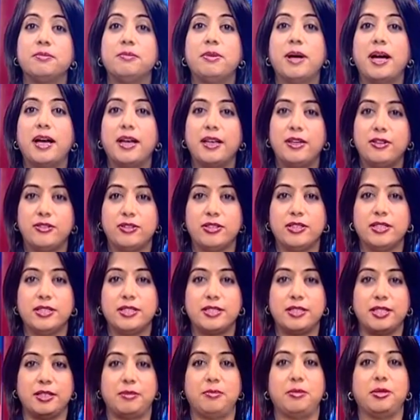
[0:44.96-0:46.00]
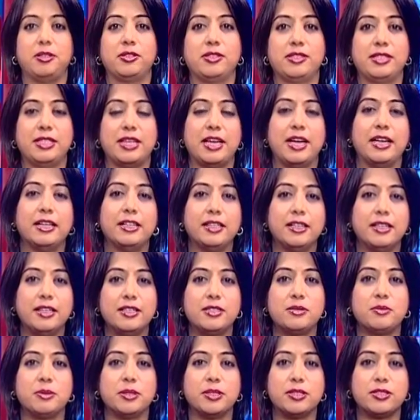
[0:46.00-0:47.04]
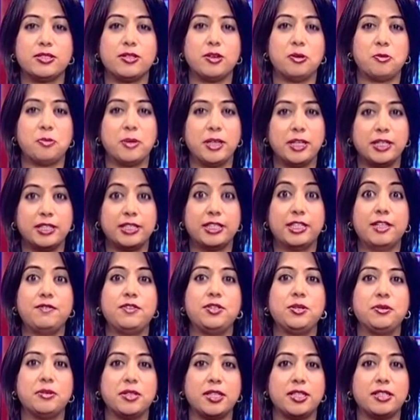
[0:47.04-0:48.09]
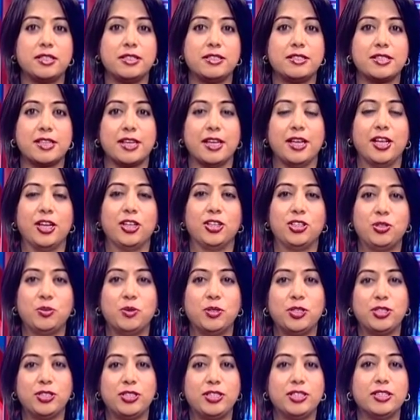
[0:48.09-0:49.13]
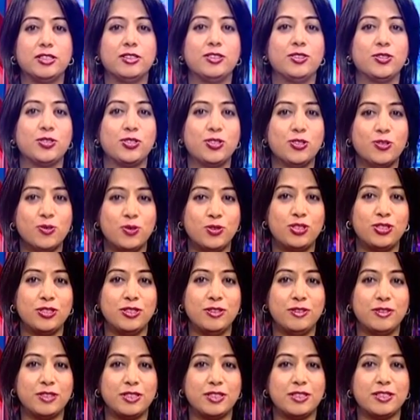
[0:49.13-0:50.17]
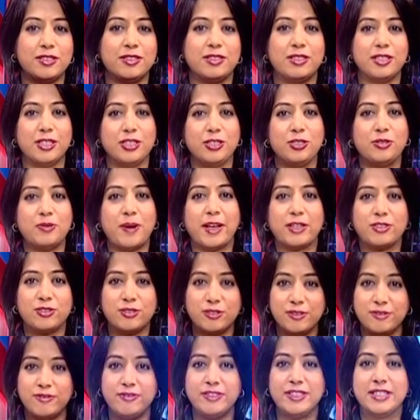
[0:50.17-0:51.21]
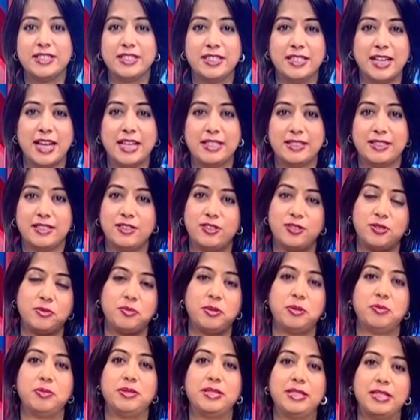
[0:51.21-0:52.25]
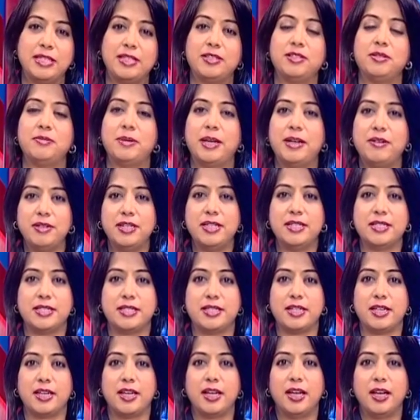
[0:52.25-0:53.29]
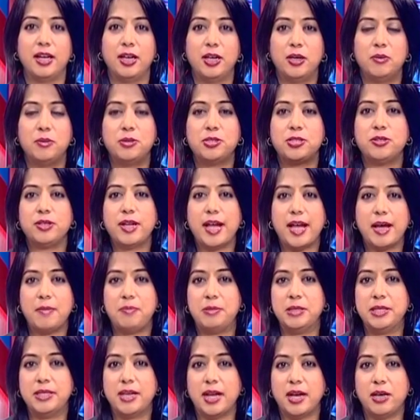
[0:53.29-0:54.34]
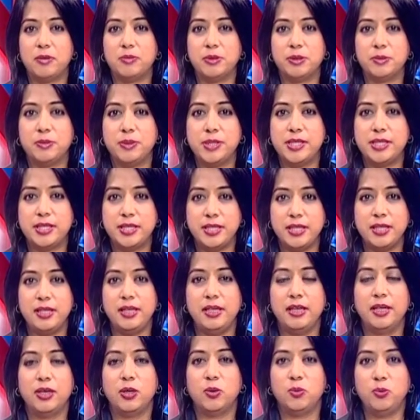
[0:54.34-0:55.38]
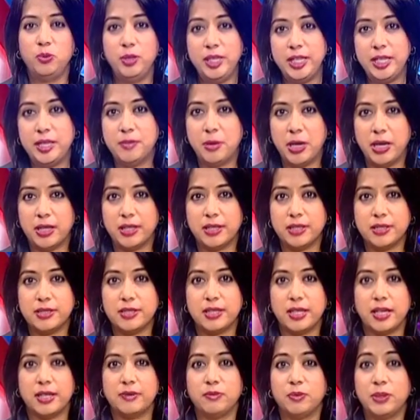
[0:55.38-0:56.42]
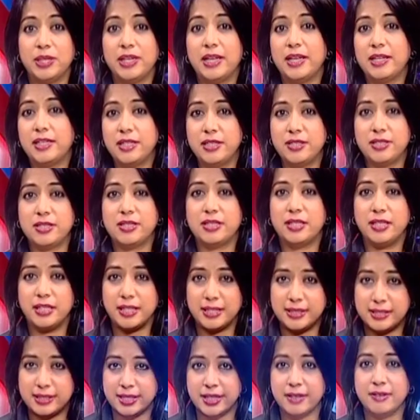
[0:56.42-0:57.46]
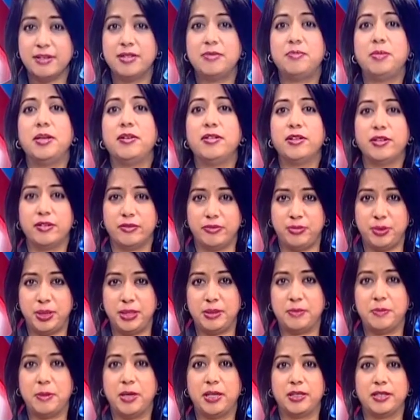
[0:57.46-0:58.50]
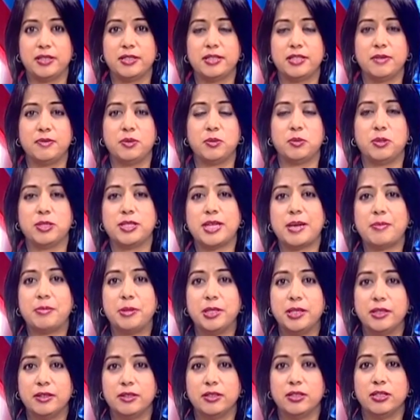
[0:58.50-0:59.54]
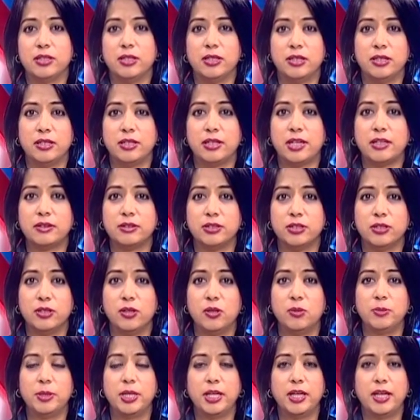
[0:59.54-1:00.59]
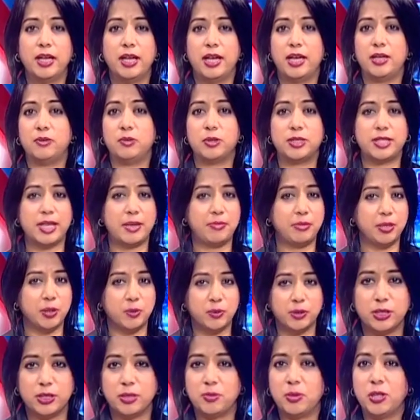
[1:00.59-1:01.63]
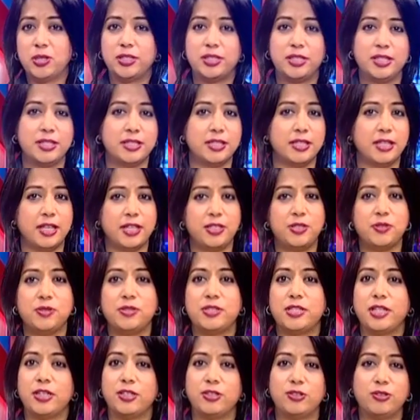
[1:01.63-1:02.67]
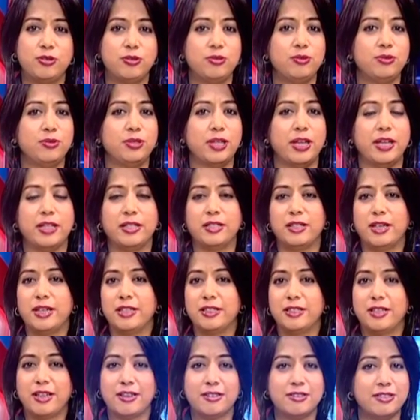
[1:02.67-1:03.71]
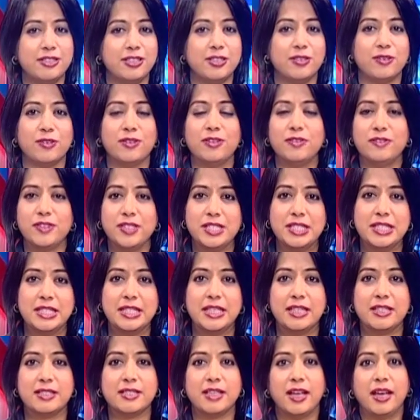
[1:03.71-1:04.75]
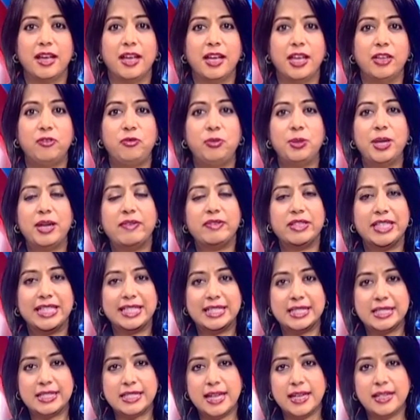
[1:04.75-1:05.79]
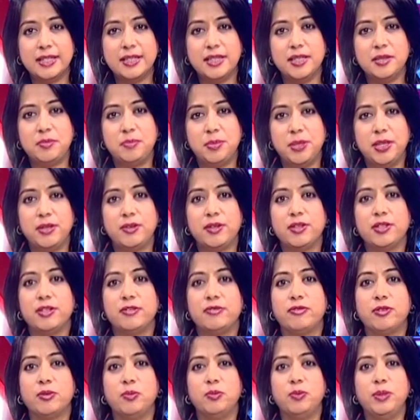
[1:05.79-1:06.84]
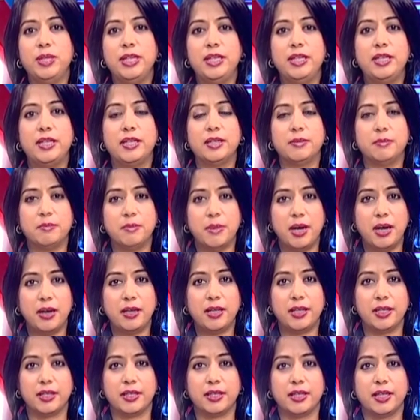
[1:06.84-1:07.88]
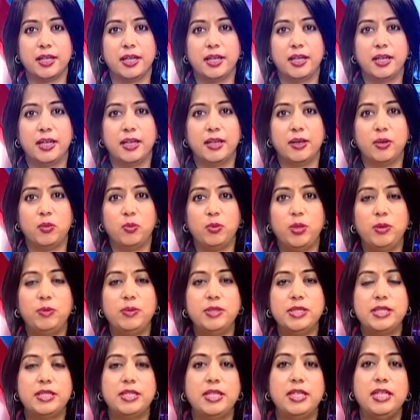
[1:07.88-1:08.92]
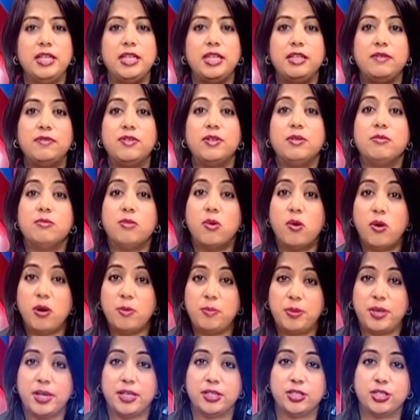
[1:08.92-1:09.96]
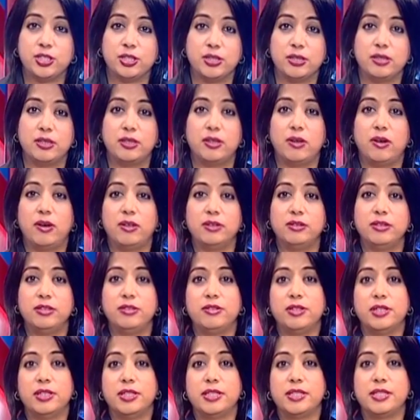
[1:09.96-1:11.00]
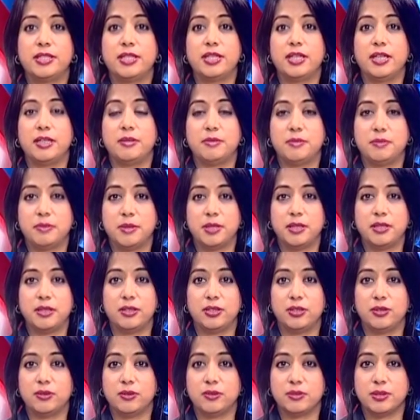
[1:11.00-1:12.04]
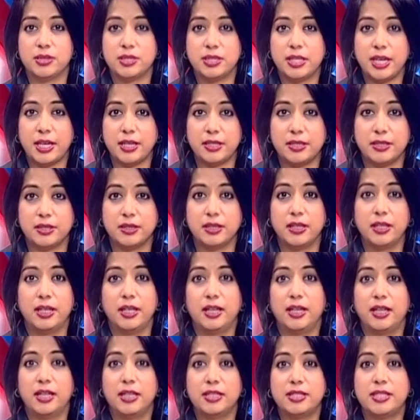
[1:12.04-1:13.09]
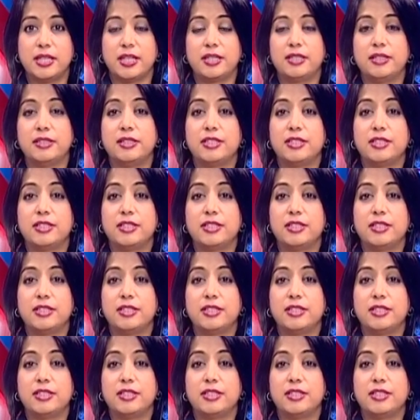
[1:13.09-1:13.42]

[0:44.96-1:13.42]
buy real estate, because the idea is when the stock market gives you returns, you want to turn those notional returns into actual physical assets, so people tend to buy real estate. What's going to happen now when we see weak markets, and we're likely to see an extended period of weak markets given what's happening in the, around the globe and what's happening commodities and, like you said, crude and currency and all of these things, if we have an extended period of a weak market, we will see even more pressure on the real estate sector, a sector